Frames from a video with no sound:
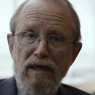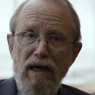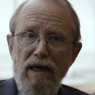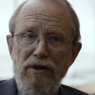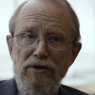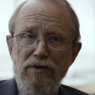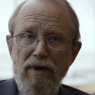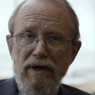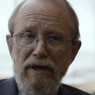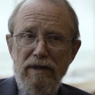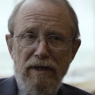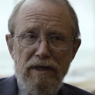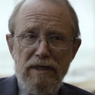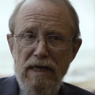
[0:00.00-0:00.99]
And trying
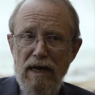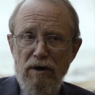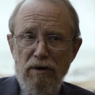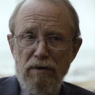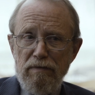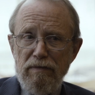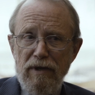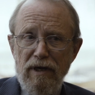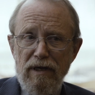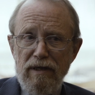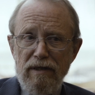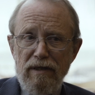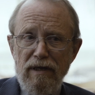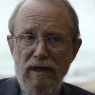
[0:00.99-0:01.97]
things out,
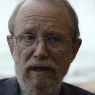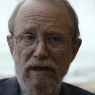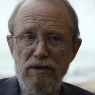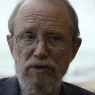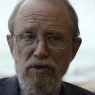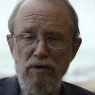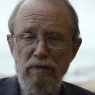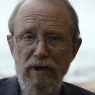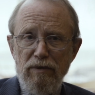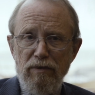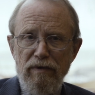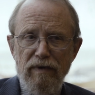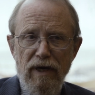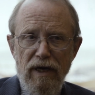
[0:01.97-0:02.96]
not assuming
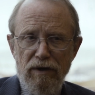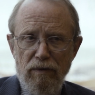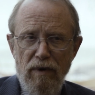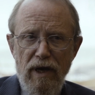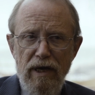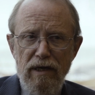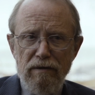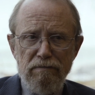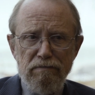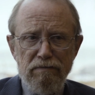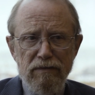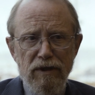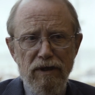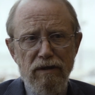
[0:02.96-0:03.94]
we've got it right,
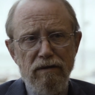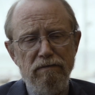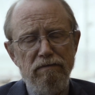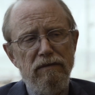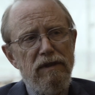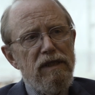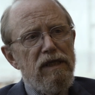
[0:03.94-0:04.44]
you know.